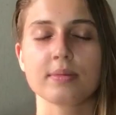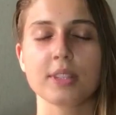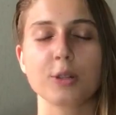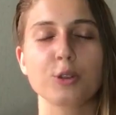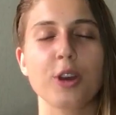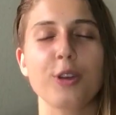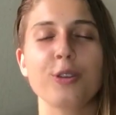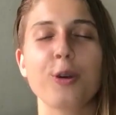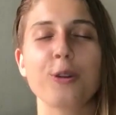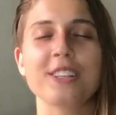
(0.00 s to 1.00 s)
Now try to
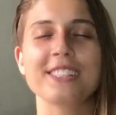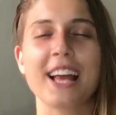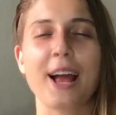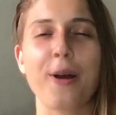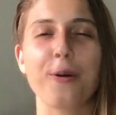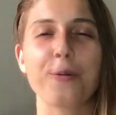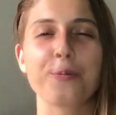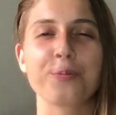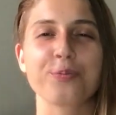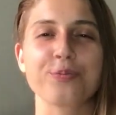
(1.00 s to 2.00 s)
notice
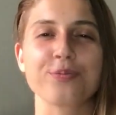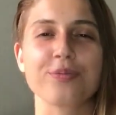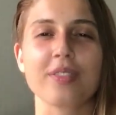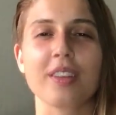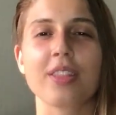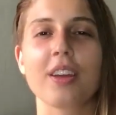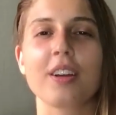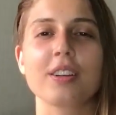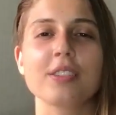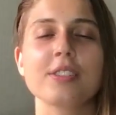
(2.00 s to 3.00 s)
how
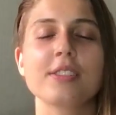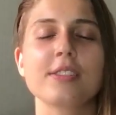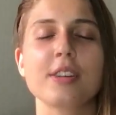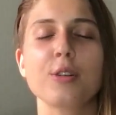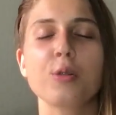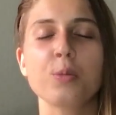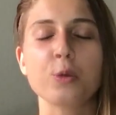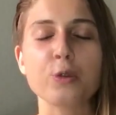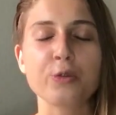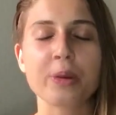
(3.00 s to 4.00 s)
there are subtle
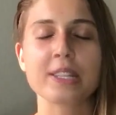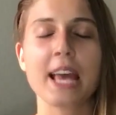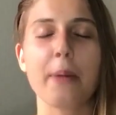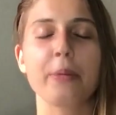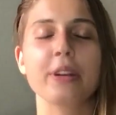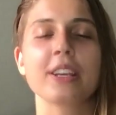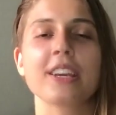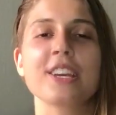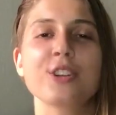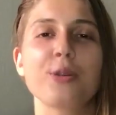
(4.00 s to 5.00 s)
movements happening
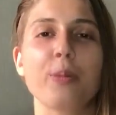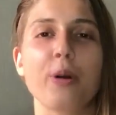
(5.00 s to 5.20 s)
in your